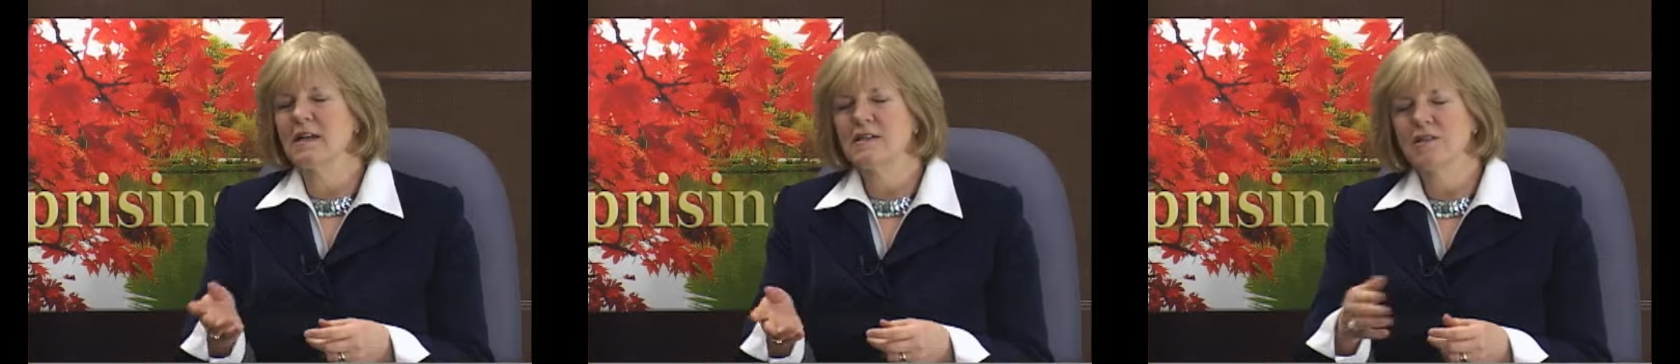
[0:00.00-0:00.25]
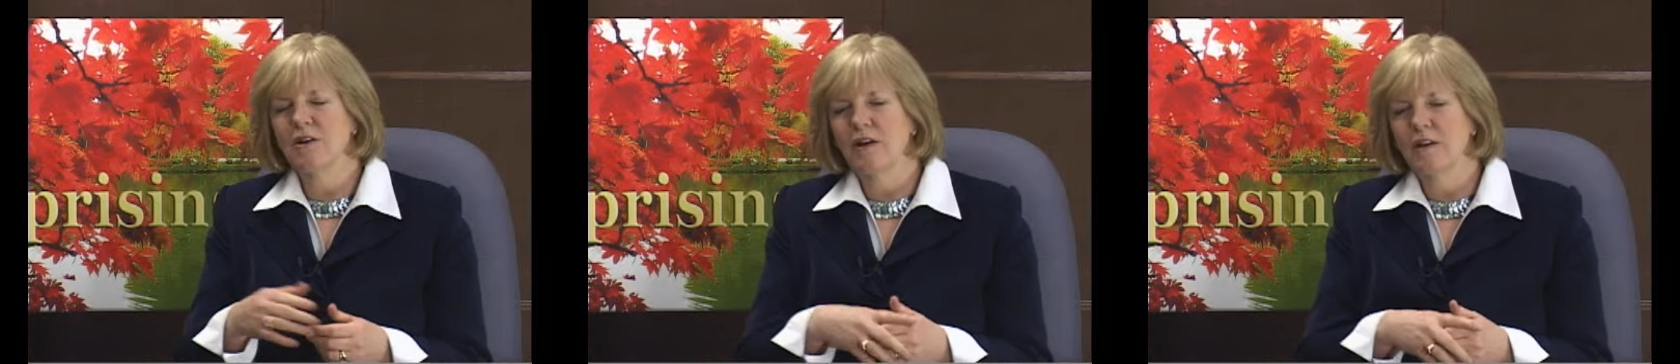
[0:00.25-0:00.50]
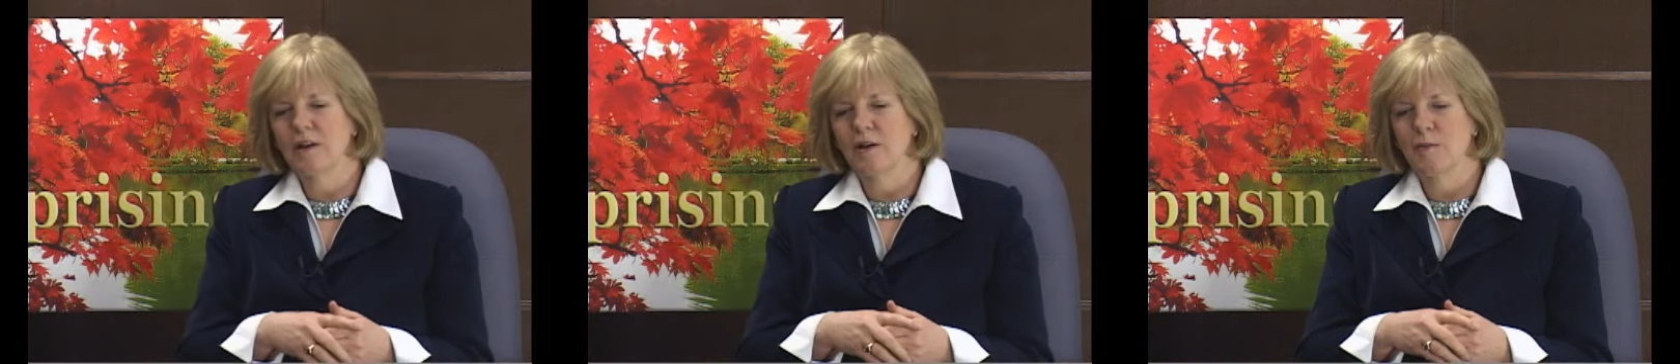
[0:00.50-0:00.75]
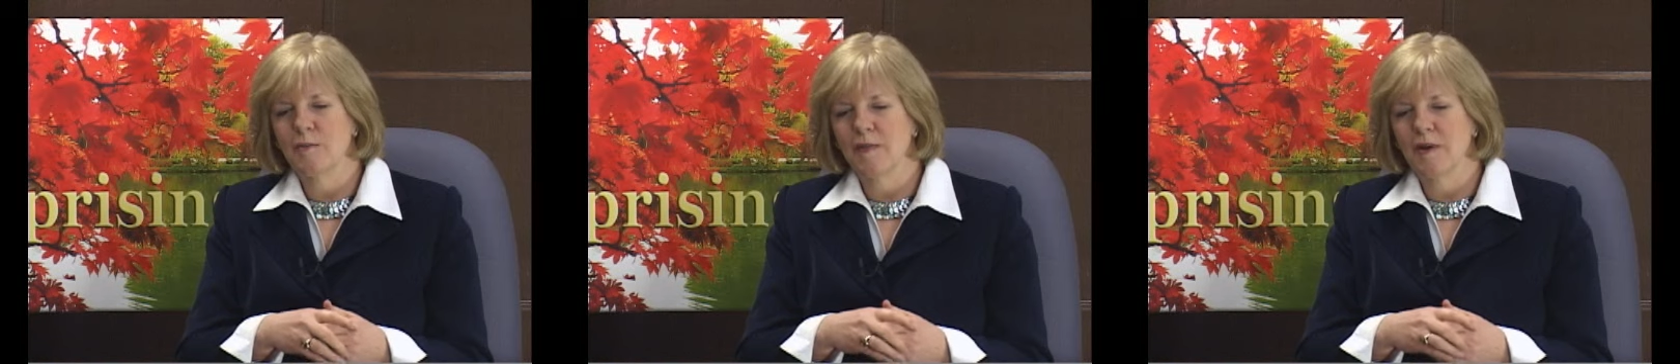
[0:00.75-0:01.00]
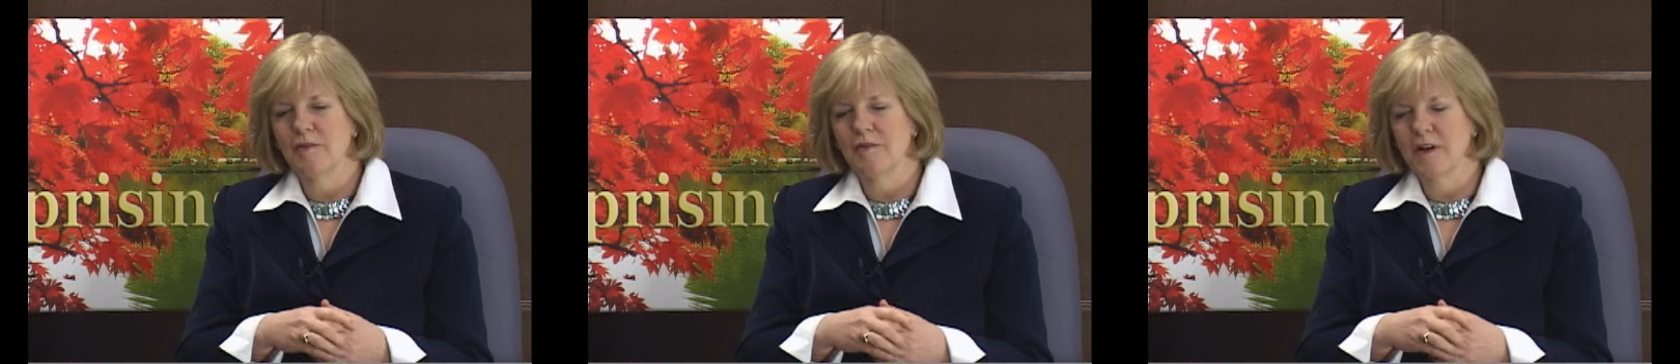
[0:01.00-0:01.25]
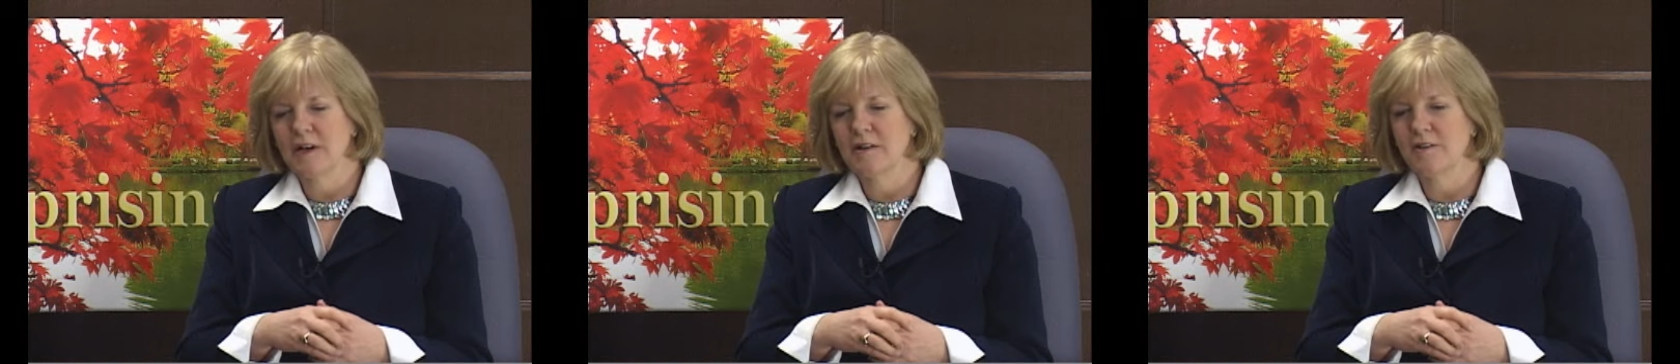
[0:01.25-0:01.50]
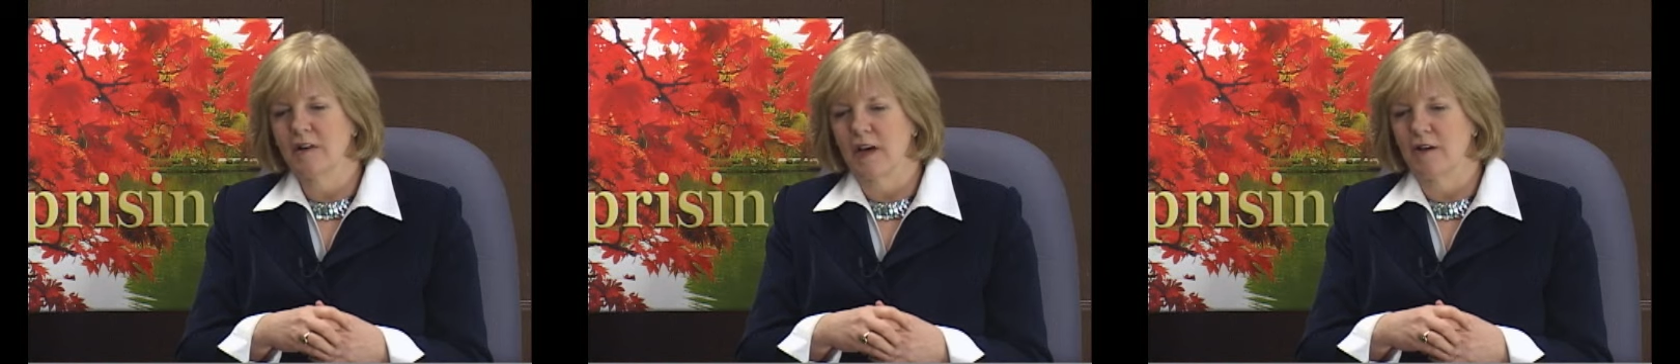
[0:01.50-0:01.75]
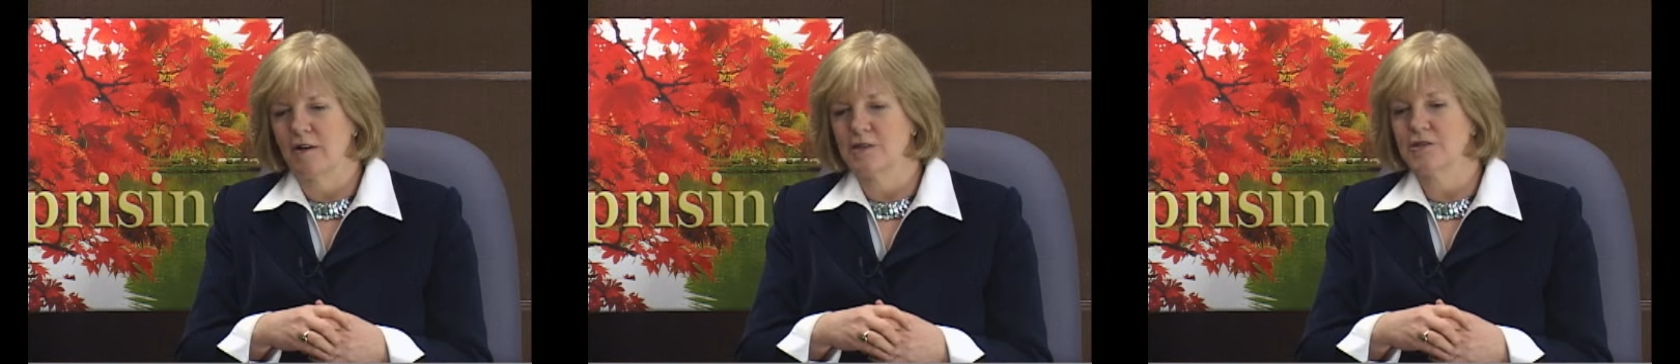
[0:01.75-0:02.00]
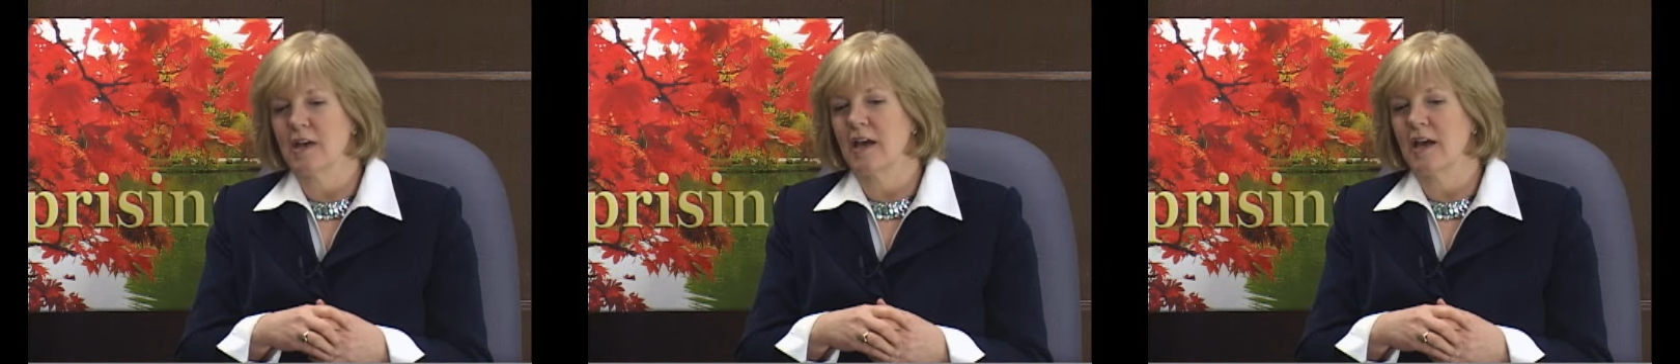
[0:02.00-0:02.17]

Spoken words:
I saw a friend of ours,